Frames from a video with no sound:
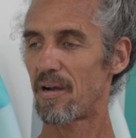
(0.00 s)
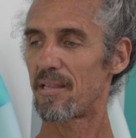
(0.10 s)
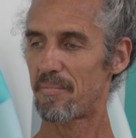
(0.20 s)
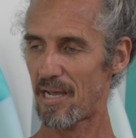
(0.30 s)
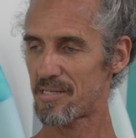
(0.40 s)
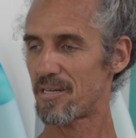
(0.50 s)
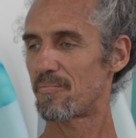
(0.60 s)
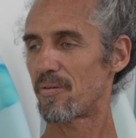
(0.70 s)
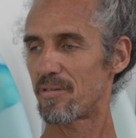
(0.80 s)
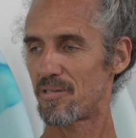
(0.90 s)
ride the
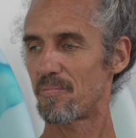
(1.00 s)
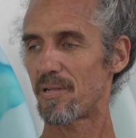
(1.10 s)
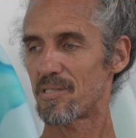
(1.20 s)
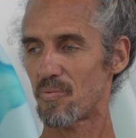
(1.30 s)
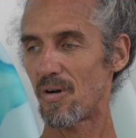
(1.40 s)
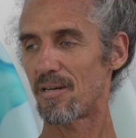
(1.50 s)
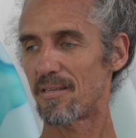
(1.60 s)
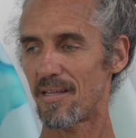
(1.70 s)
Mashup with a 2+1,